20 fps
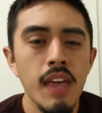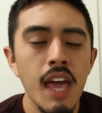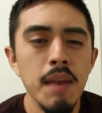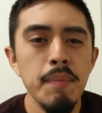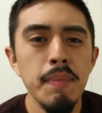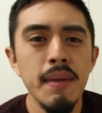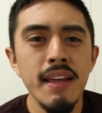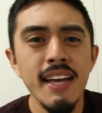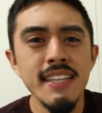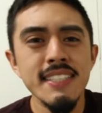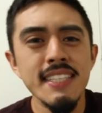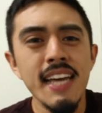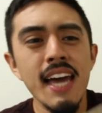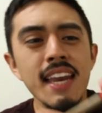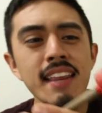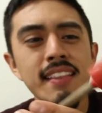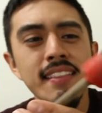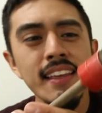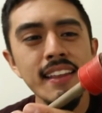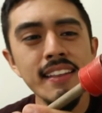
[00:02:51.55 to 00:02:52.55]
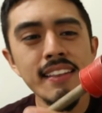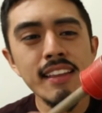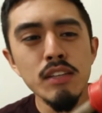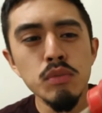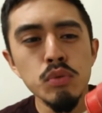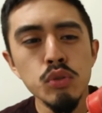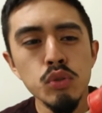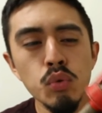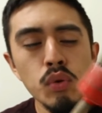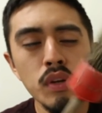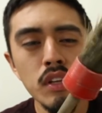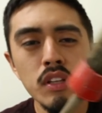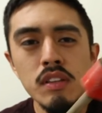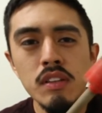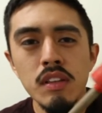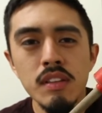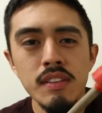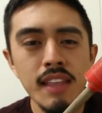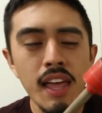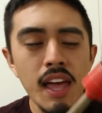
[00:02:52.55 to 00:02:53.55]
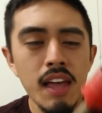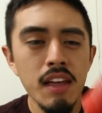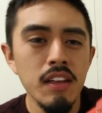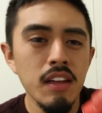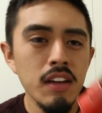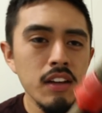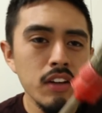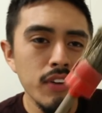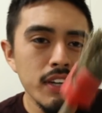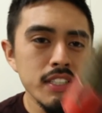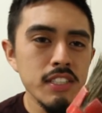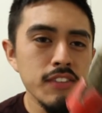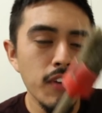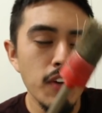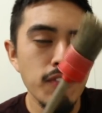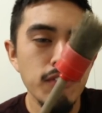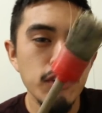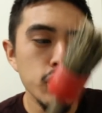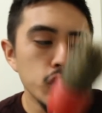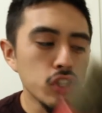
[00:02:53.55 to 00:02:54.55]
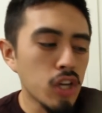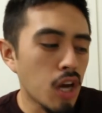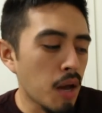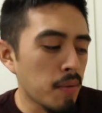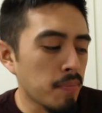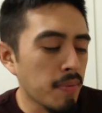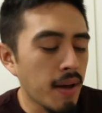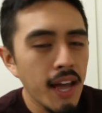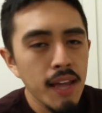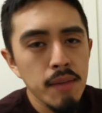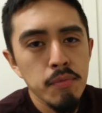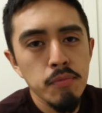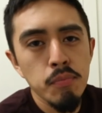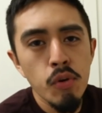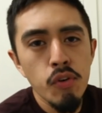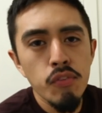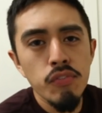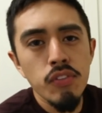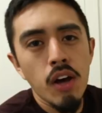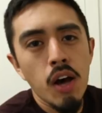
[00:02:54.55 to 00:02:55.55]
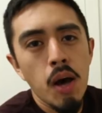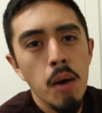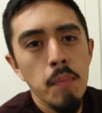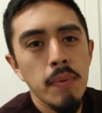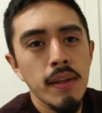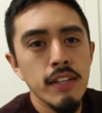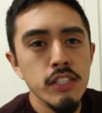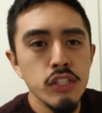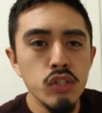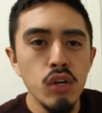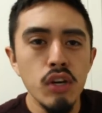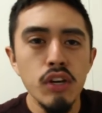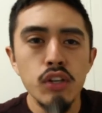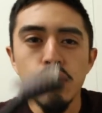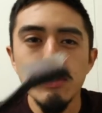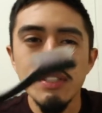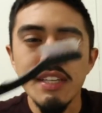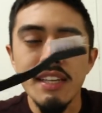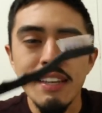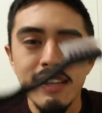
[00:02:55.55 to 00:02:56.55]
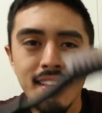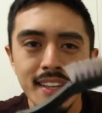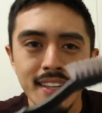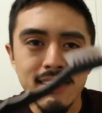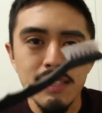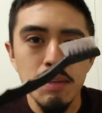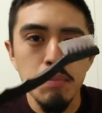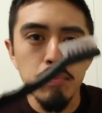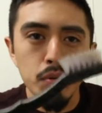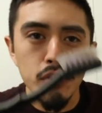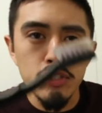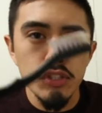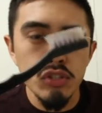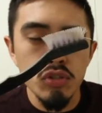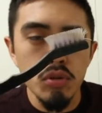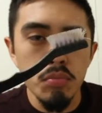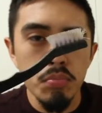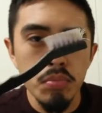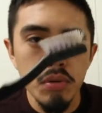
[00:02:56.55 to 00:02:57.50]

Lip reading: And because I didn't think this was doing that aggressive of a job, I moved up and started using this bristle